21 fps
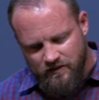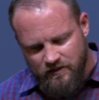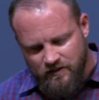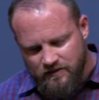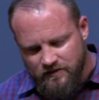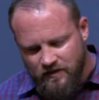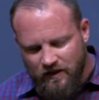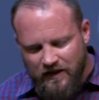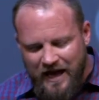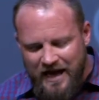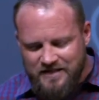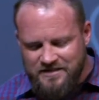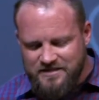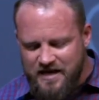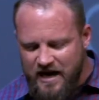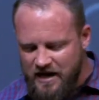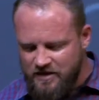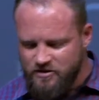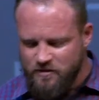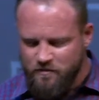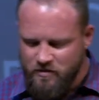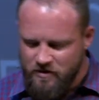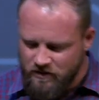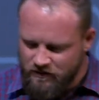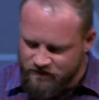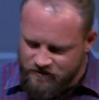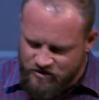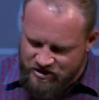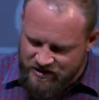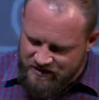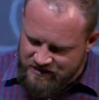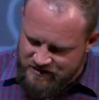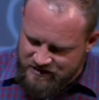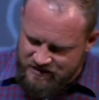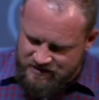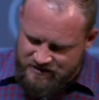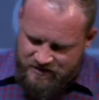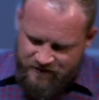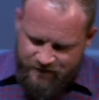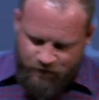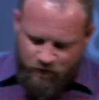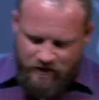The last attribute of Jesus,
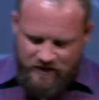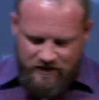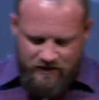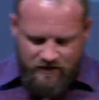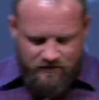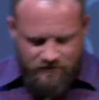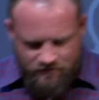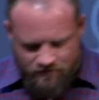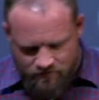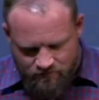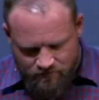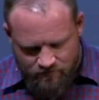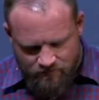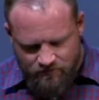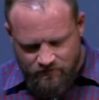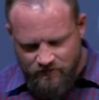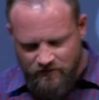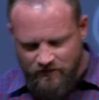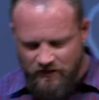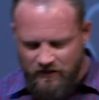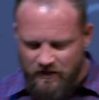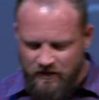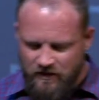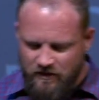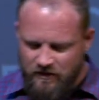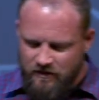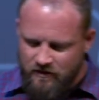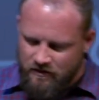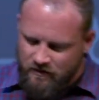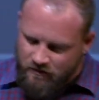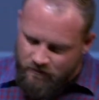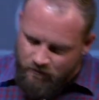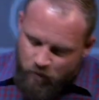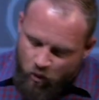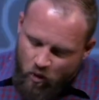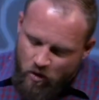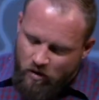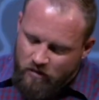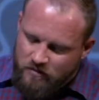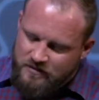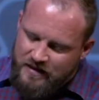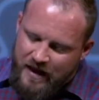if we
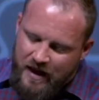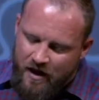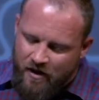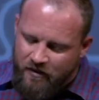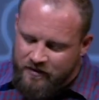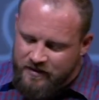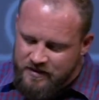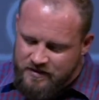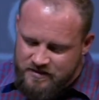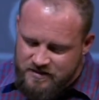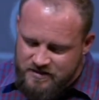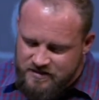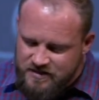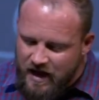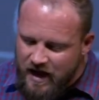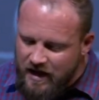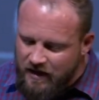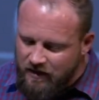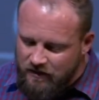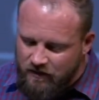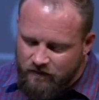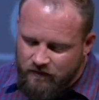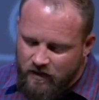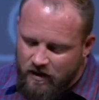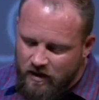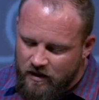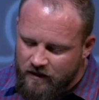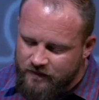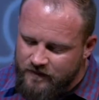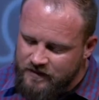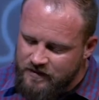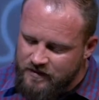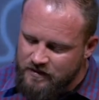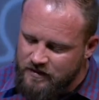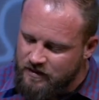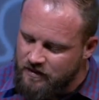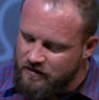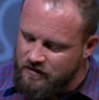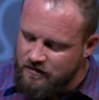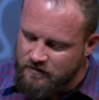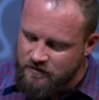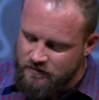boil down his style of love into
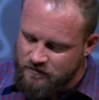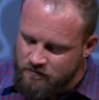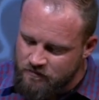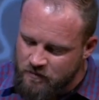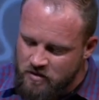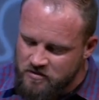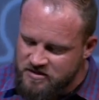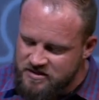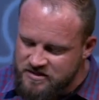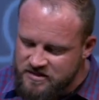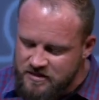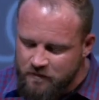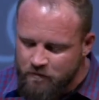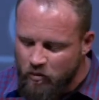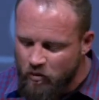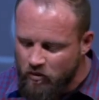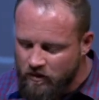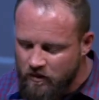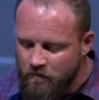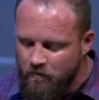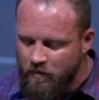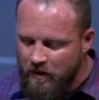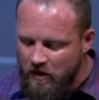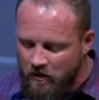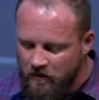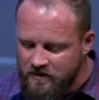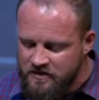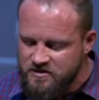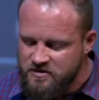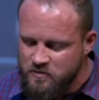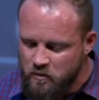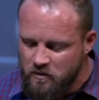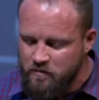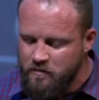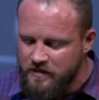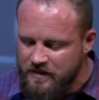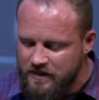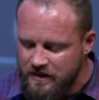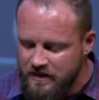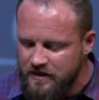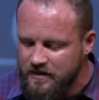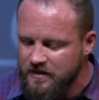the most simple components, would
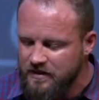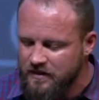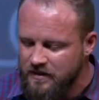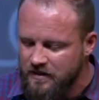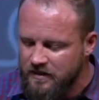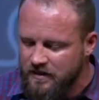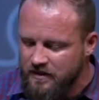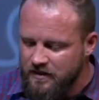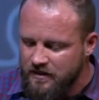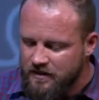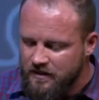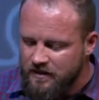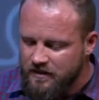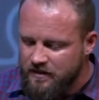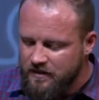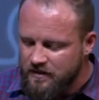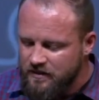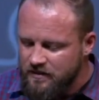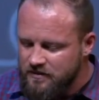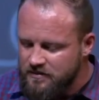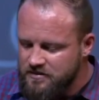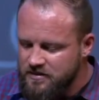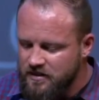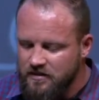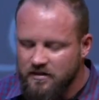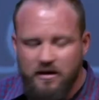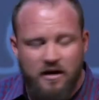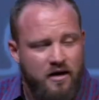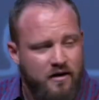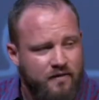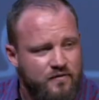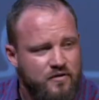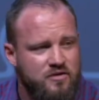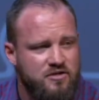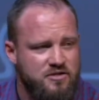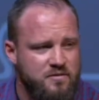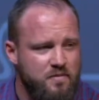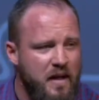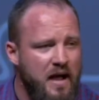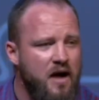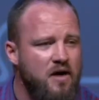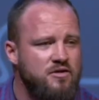be to love your
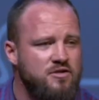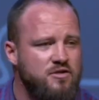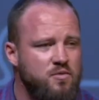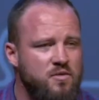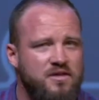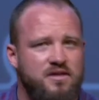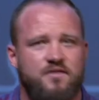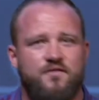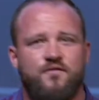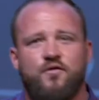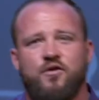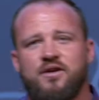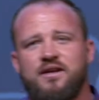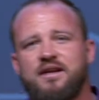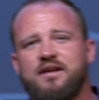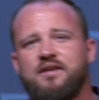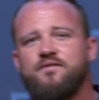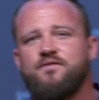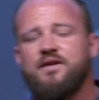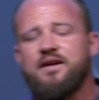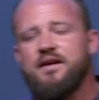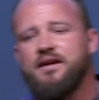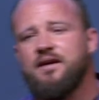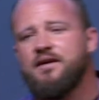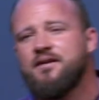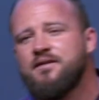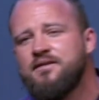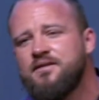spouse with a forgiving